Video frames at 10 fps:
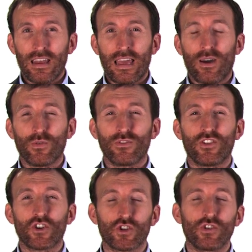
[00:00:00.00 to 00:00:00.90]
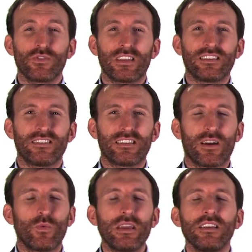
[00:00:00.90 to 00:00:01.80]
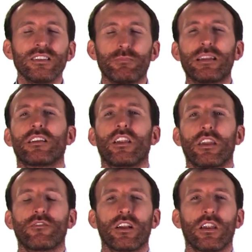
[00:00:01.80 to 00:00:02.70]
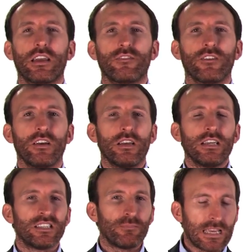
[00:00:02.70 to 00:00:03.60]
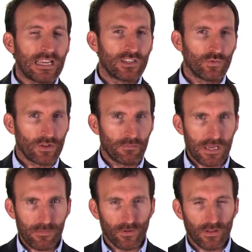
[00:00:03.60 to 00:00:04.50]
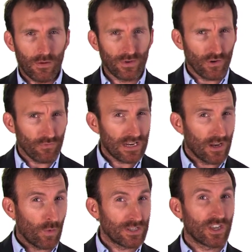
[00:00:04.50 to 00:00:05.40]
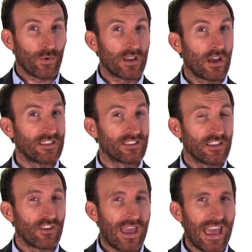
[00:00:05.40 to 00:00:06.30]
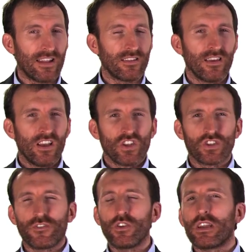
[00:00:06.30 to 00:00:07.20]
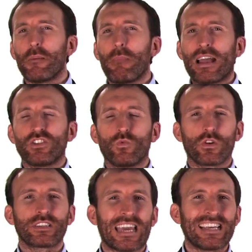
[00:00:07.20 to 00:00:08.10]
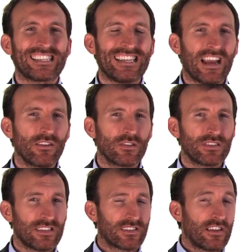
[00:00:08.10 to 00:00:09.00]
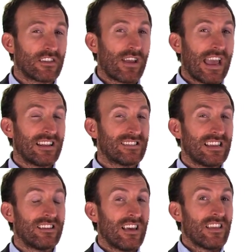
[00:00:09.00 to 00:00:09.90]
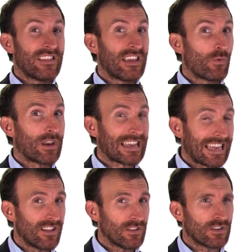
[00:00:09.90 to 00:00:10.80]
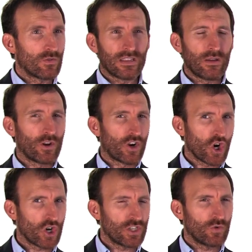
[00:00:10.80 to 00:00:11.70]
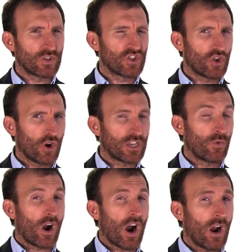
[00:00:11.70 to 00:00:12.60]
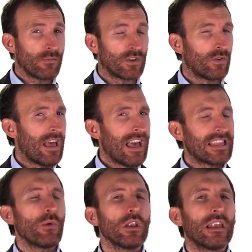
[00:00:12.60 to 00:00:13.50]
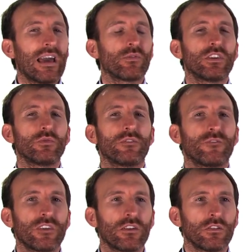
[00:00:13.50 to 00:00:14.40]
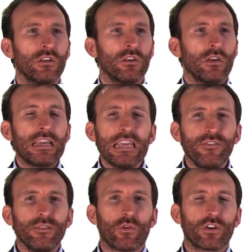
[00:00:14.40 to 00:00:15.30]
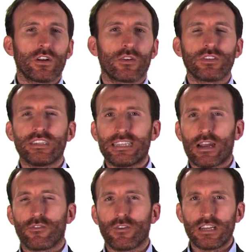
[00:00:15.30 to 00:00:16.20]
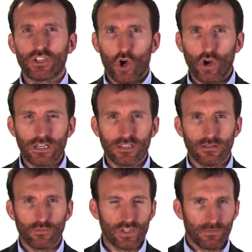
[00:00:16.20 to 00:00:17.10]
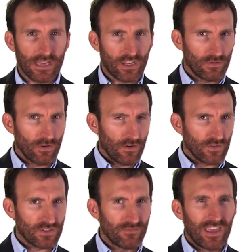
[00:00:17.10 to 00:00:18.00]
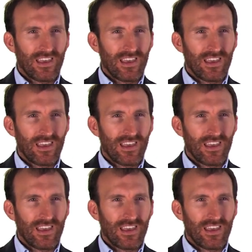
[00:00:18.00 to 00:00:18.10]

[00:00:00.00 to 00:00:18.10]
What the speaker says: Now, the truth is that we spend a lot of our life speaking to other people and we don't really know what's going on inside their head. So if you can imagine worst case scenarios inside their head, as in that they want to kill you or they want to hurt you or stalk you or harm you, that will allow you to feel even more nervous and terrified in talking to them, which will make you nervous.